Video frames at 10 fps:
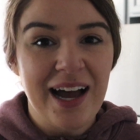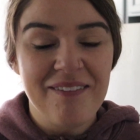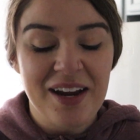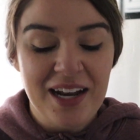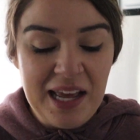
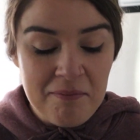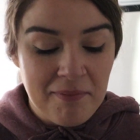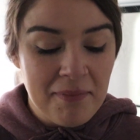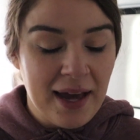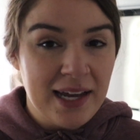I mean, it
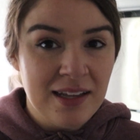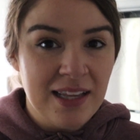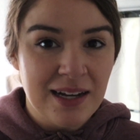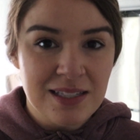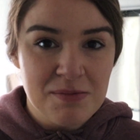might
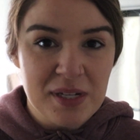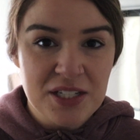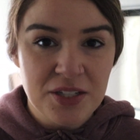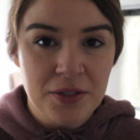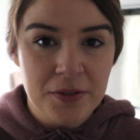last me
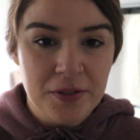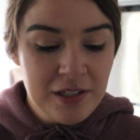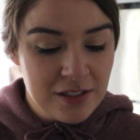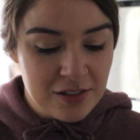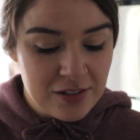two